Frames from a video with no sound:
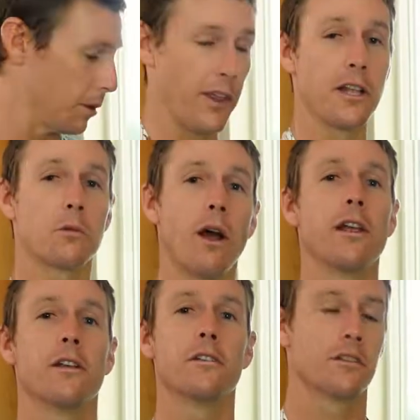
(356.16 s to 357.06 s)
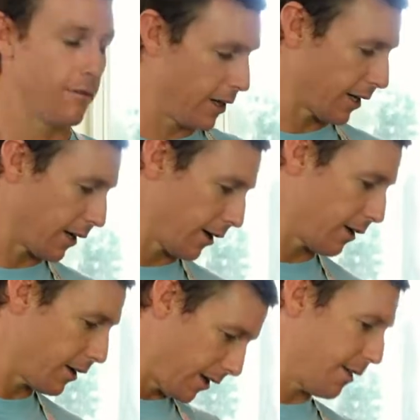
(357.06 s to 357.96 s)
But that's why you use the vinegar
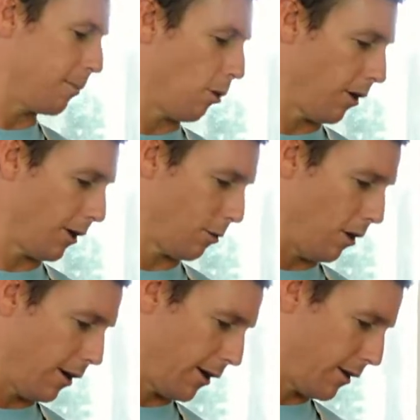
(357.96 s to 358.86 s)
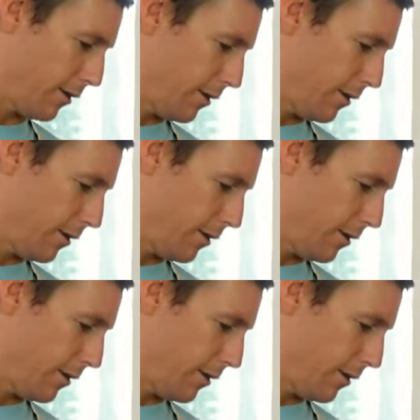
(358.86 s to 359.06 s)
in the boiling water,